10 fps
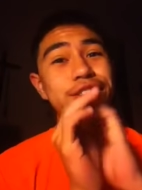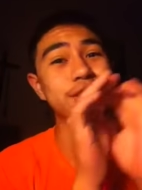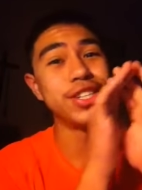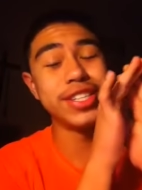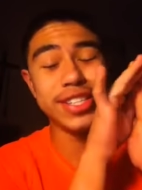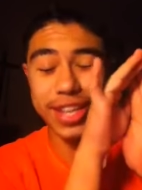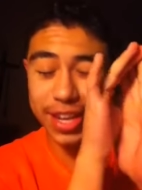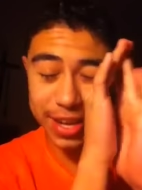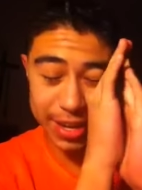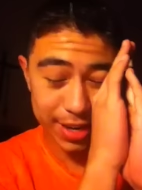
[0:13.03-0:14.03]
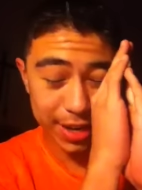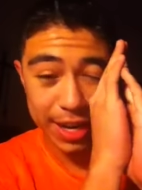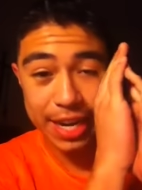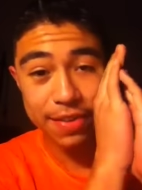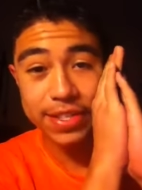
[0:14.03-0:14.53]
you,
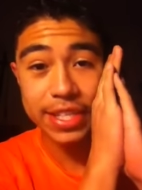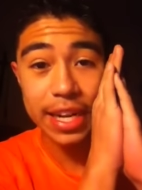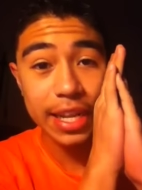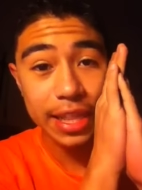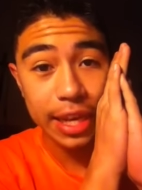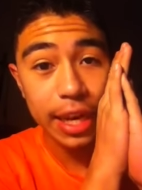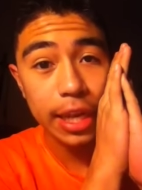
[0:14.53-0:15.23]
I never seen anything